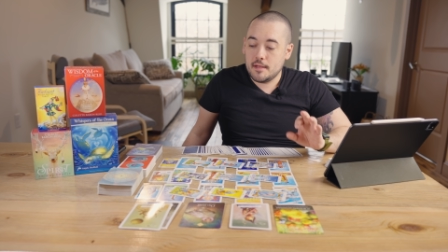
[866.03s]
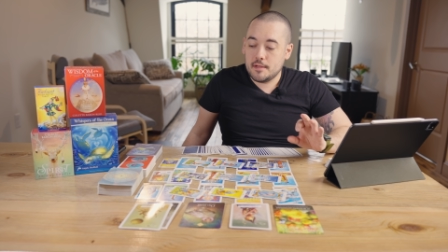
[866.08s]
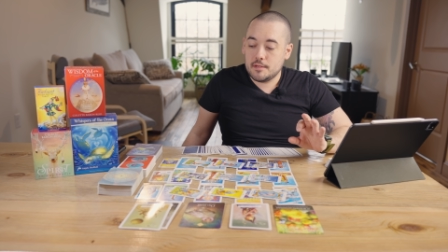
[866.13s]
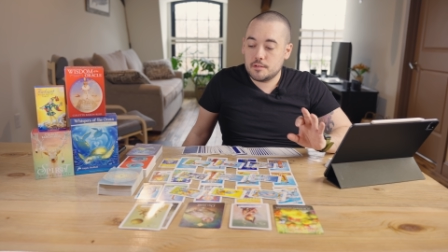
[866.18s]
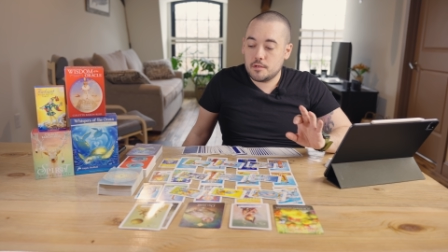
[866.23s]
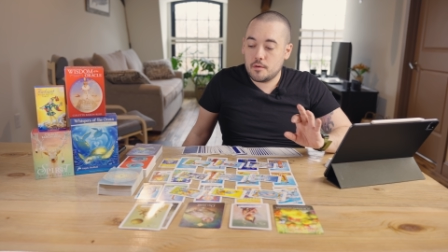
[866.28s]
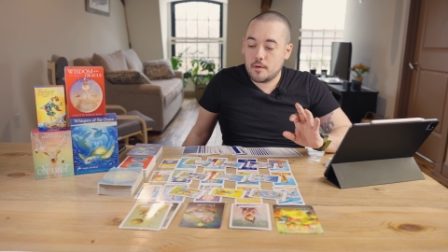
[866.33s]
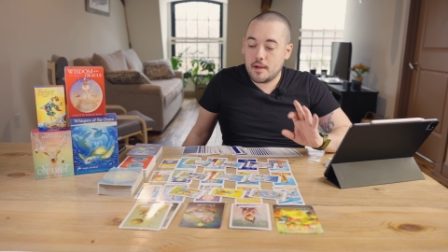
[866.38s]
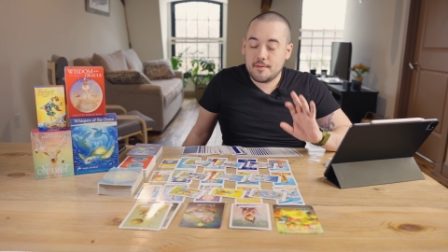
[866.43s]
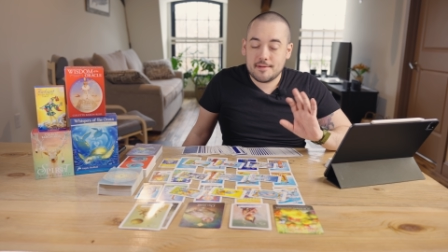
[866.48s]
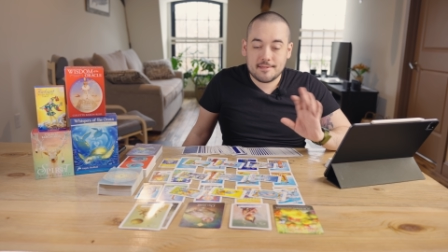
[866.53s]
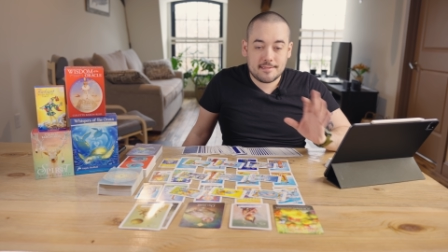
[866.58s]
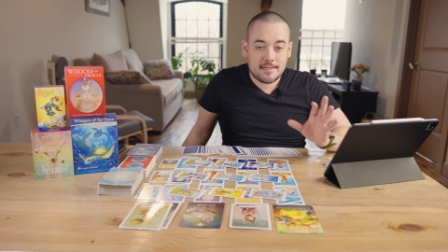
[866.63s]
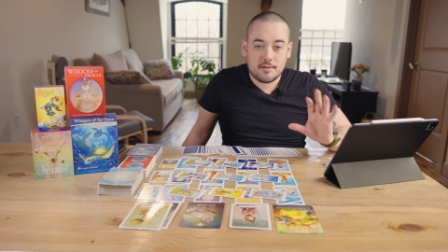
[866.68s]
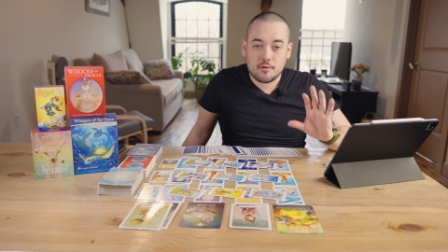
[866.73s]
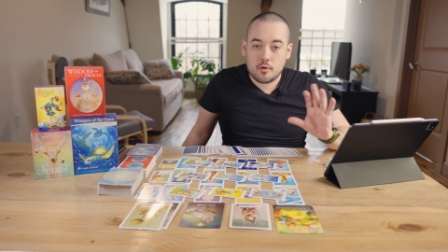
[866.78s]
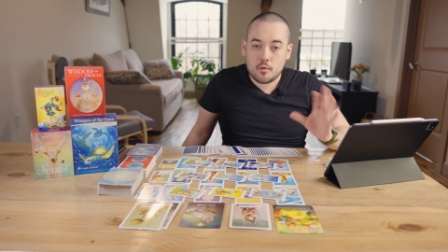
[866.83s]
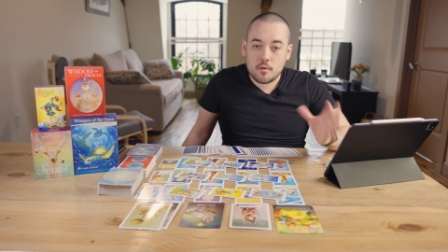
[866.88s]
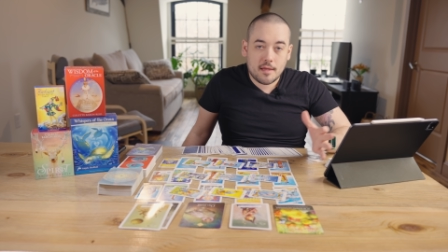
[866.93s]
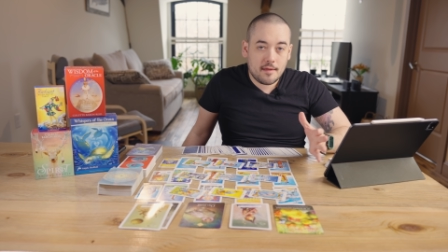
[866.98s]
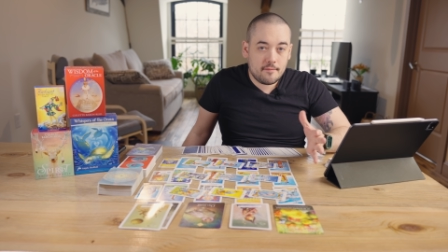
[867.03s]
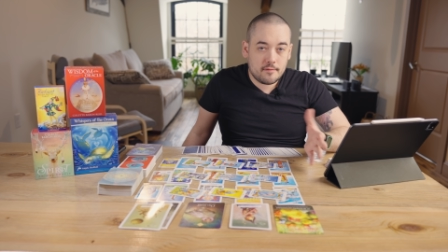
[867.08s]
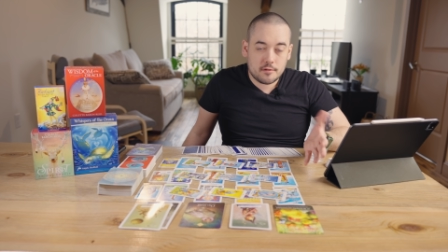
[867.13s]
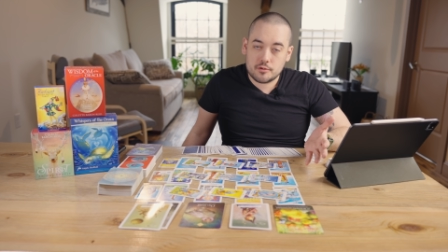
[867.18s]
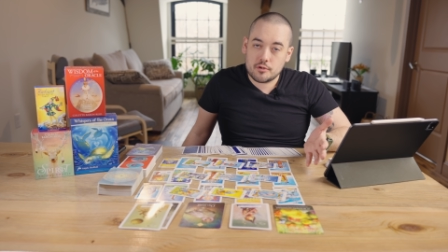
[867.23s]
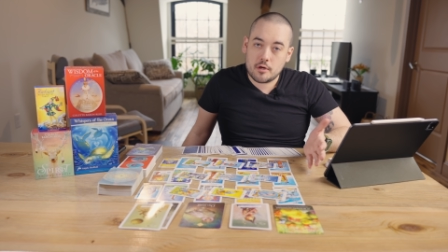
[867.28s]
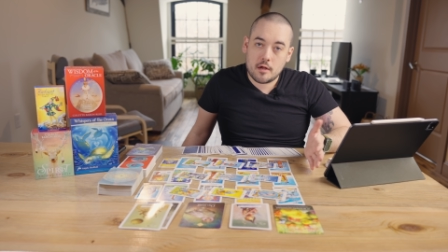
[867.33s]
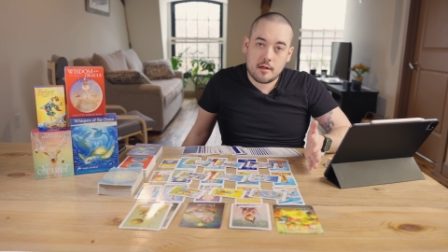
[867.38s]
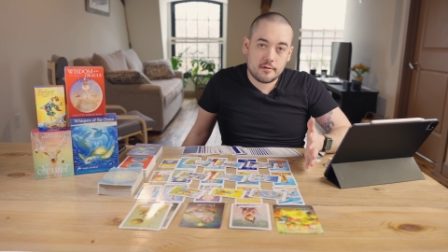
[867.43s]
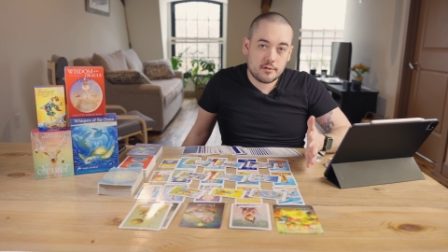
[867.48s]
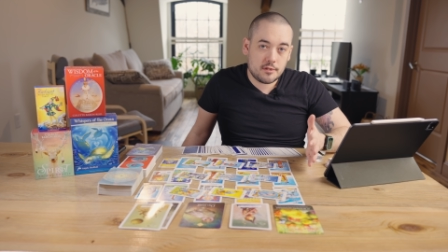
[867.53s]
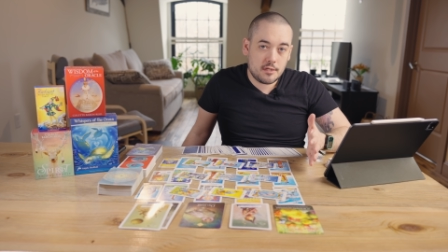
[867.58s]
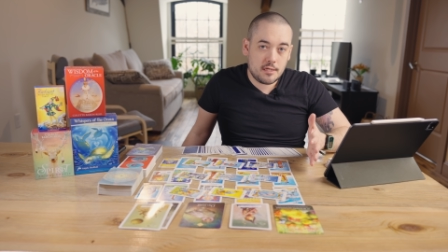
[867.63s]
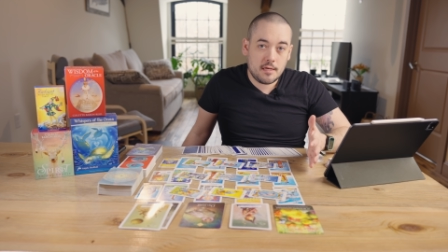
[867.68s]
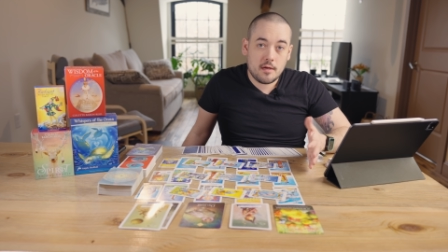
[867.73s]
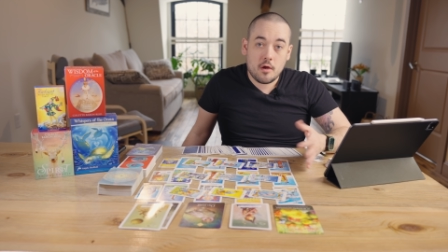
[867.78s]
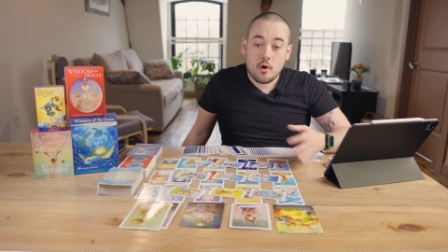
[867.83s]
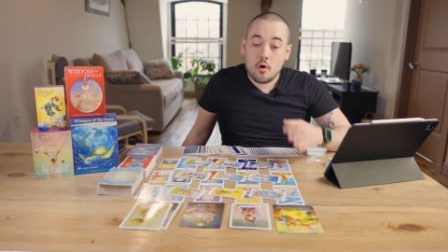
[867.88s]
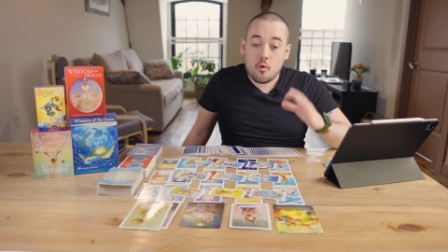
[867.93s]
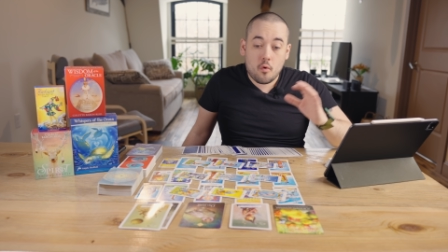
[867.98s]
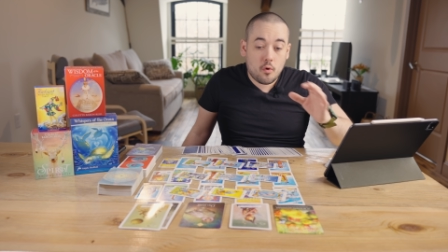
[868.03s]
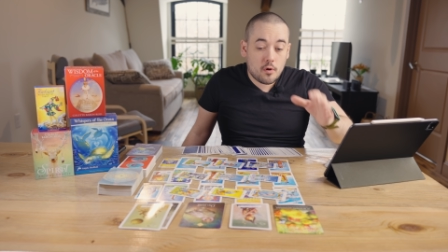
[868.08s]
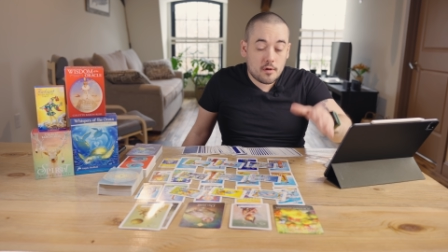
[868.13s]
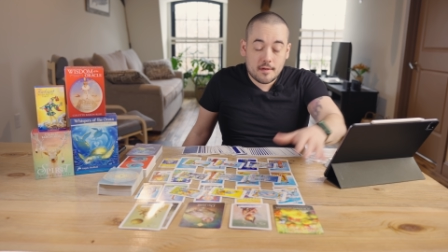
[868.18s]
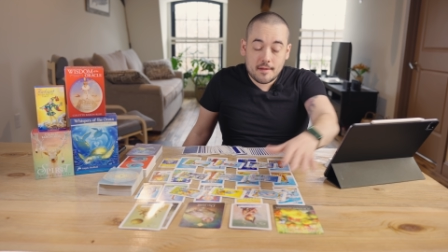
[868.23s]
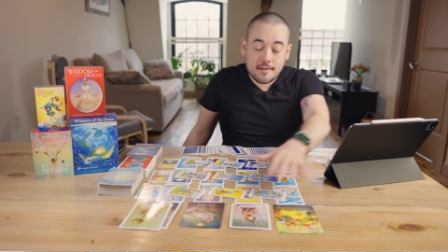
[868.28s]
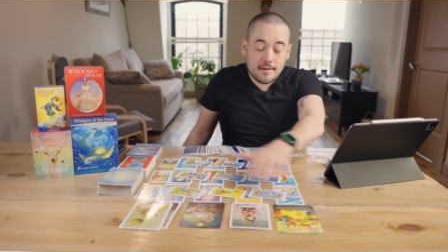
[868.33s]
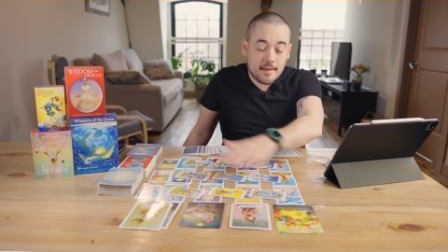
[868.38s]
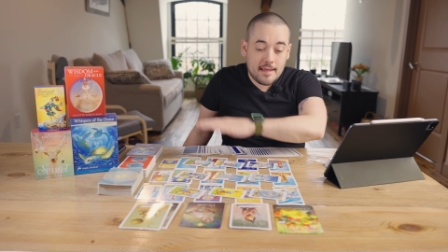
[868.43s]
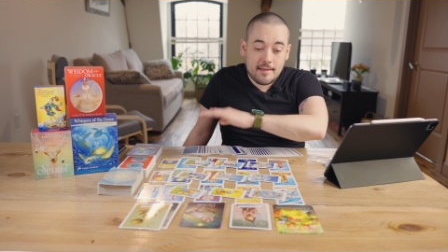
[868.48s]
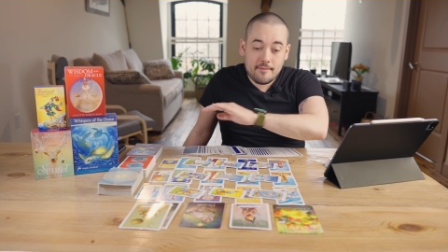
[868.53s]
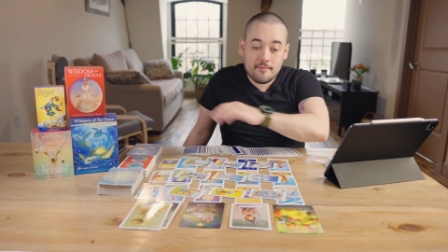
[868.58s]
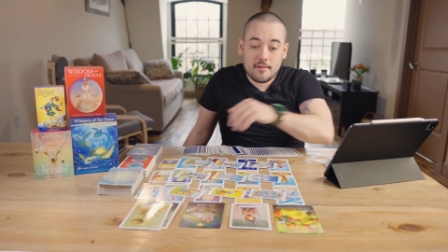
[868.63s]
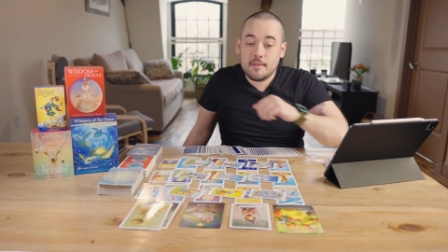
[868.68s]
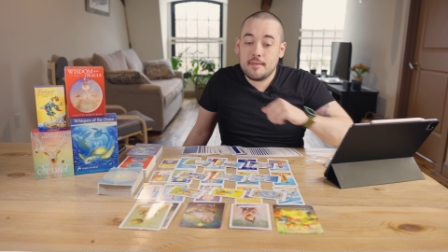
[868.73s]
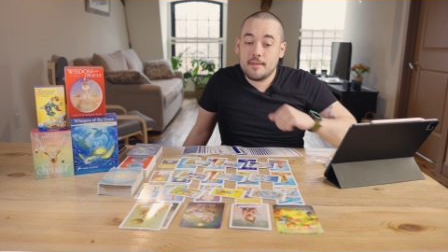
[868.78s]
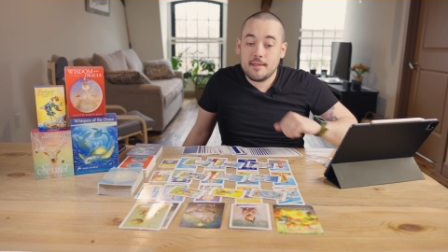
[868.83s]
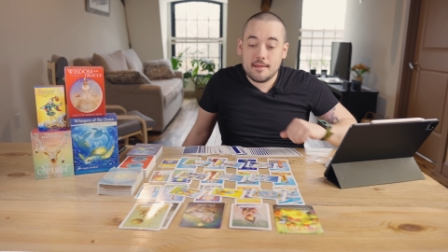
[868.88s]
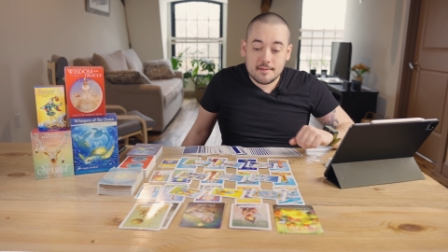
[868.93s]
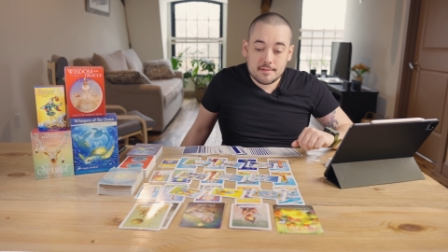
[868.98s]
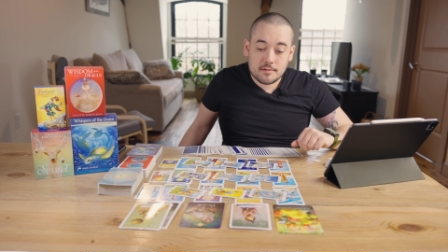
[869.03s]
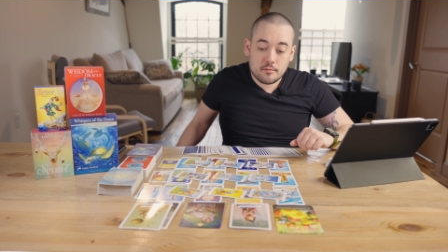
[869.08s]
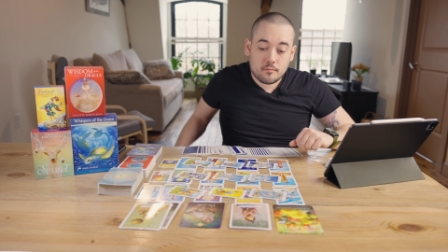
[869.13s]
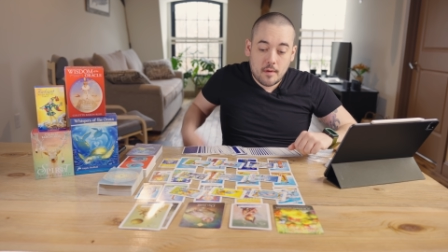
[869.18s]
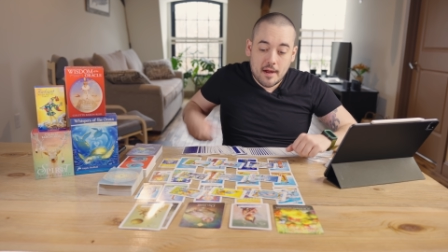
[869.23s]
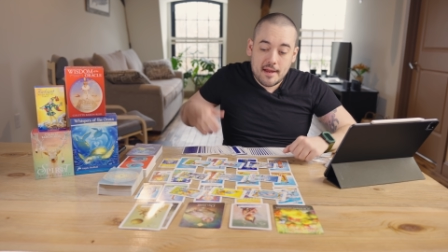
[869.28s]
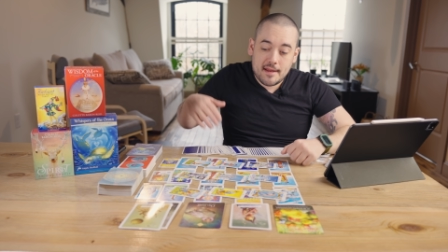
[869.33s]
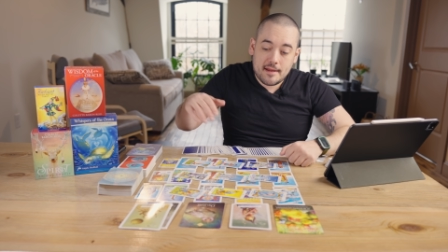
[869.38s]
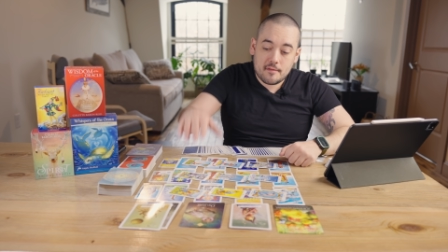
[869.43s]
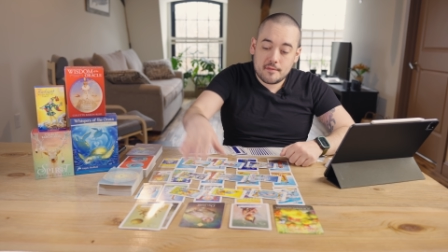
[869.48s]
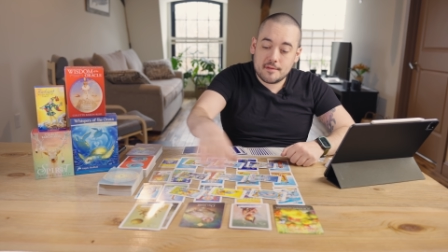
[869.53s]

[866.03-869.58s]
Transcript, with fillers: So I always say, don't give astrology or even these right here.